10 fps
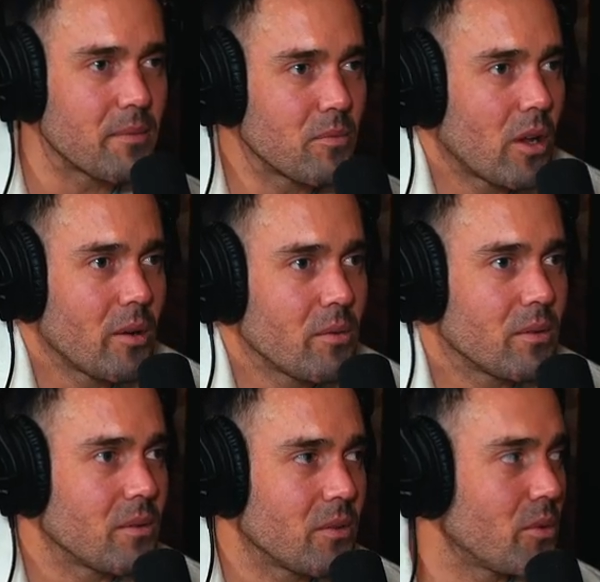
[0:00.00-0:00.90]
But why
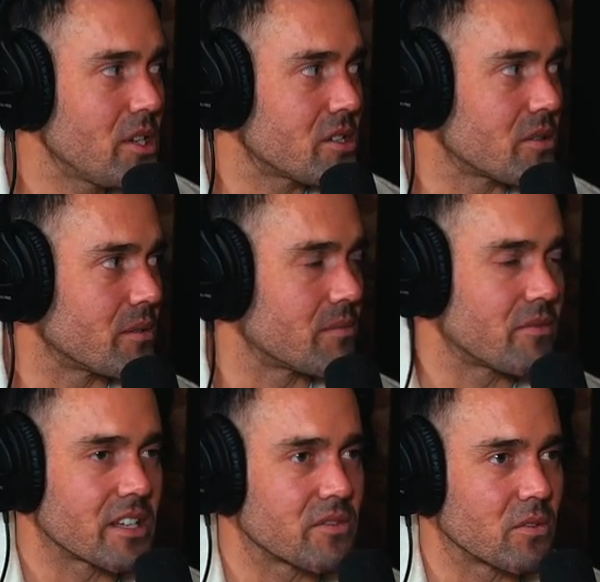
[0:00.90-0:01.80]
don't we should do a
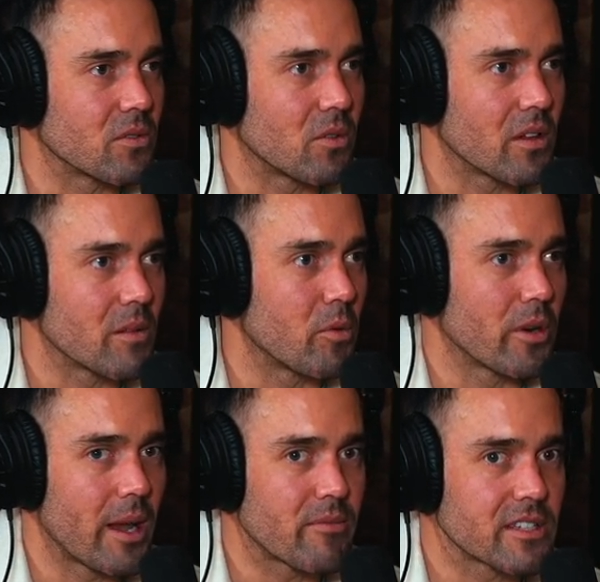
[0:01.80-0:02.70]
festival? Call it the
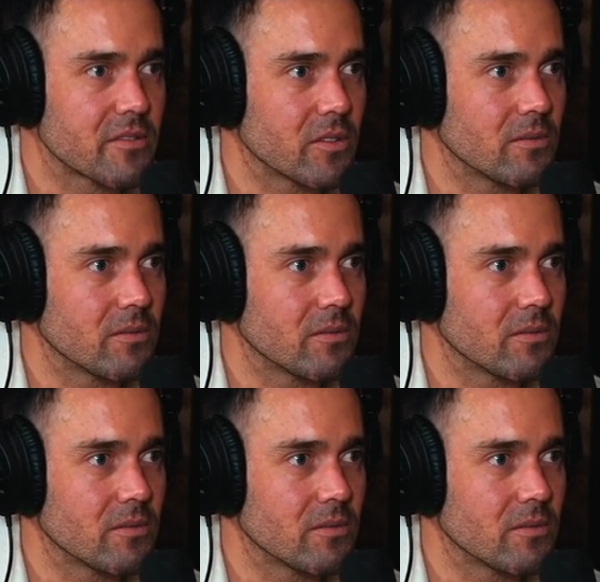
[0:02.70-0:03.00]
Bored Ape Festival.